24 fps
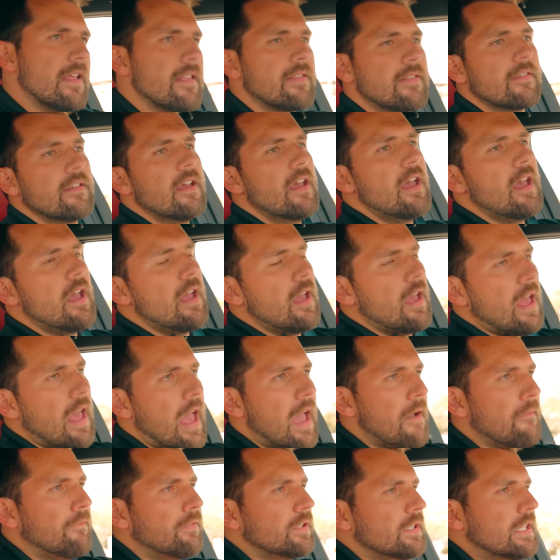It's
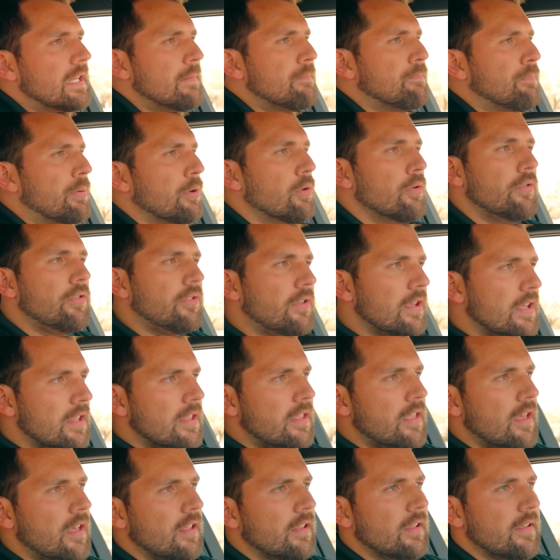heavily boosted,
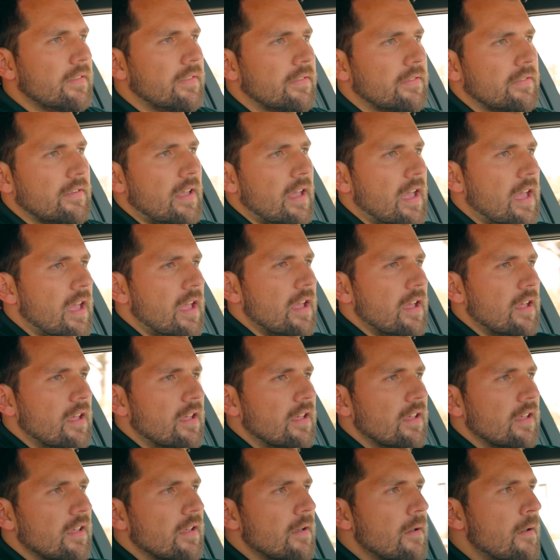let's say,
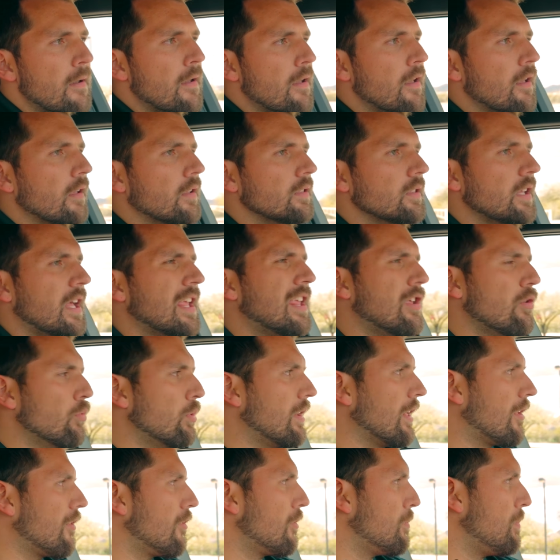like you
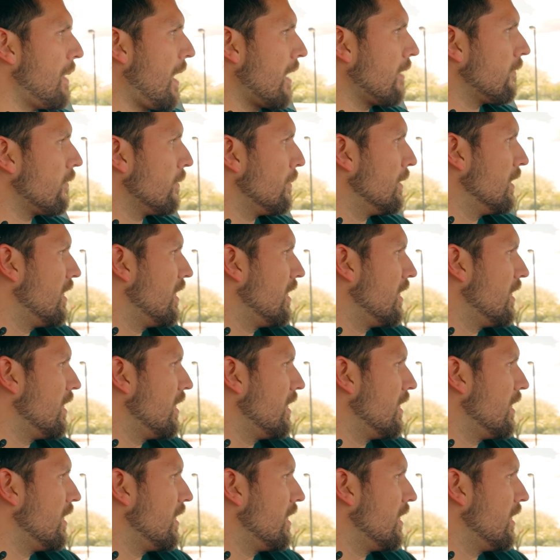would expect from a